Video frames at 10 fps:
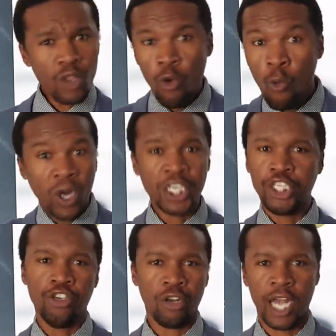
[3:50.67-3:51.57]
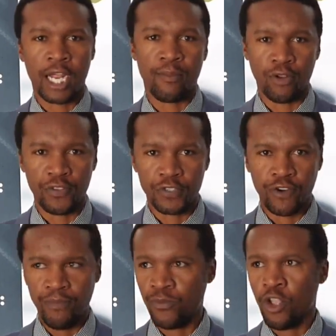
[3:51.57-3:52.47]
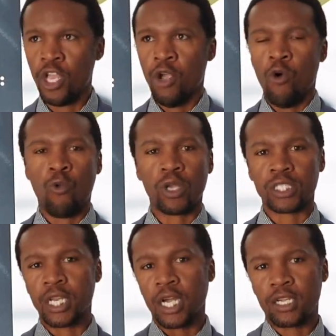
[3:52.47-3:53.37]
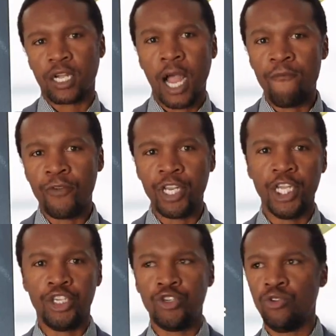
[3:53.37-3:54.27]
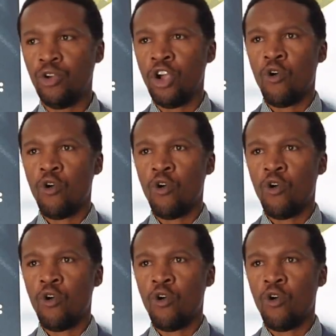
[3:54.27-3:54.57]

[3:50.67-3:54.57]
What did you not like about this frame? Was it a comfort issue?